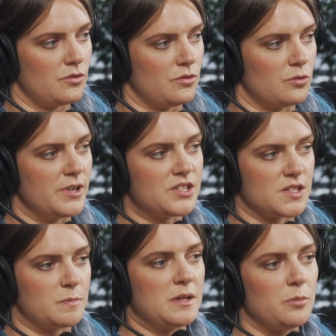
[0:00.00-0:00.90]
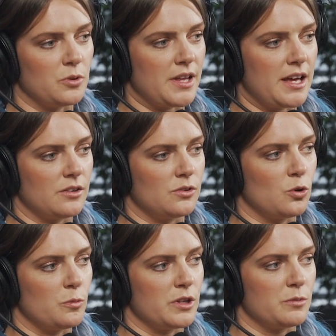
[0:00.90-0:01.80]
reaches people that
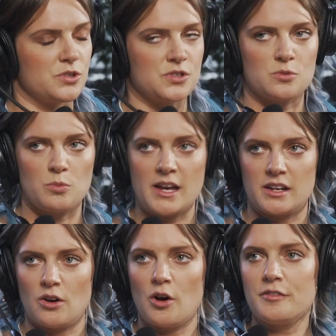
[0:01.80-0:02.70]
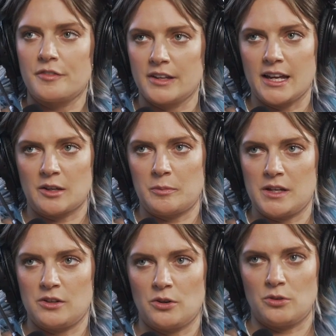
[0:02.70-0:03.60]
normally would just write it off and like
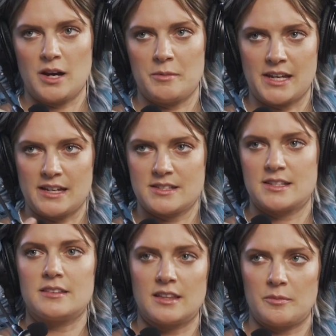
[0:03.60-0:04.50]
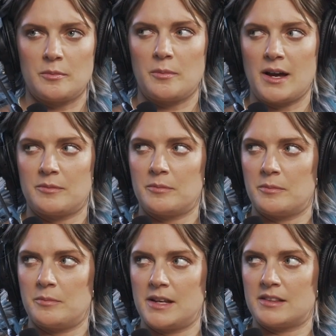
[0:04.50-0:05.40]
be, I'm against it. That might
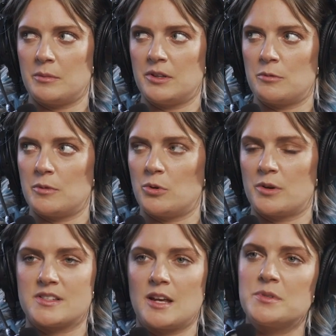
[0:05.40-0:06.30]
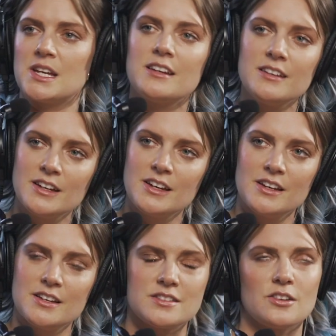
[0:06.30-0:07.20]
make them a little bit more accepting.
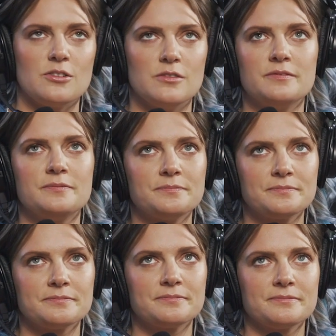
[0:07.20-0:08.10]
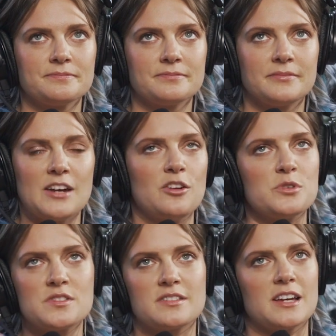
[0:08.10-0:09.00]
So I don't know. I'm
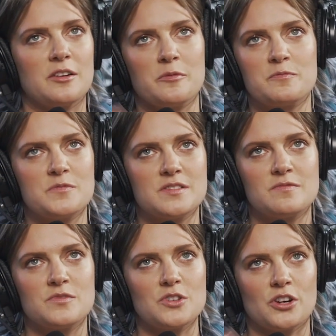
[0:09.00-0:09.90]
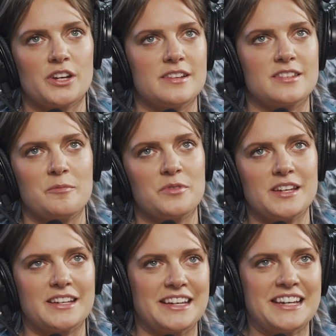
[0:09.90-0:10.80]
just kind of talking as I'm thinking